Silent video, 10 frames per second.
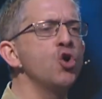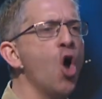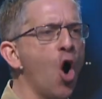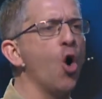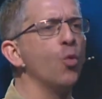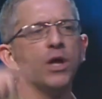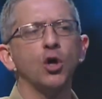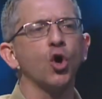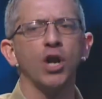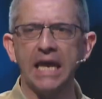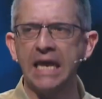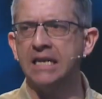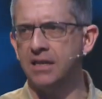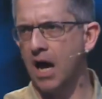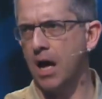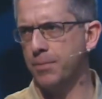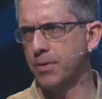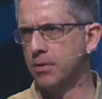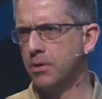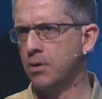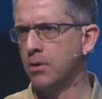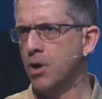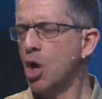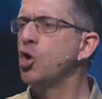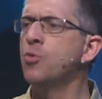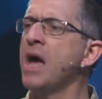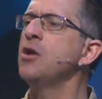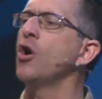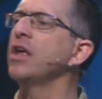know where you're going to end up. You may not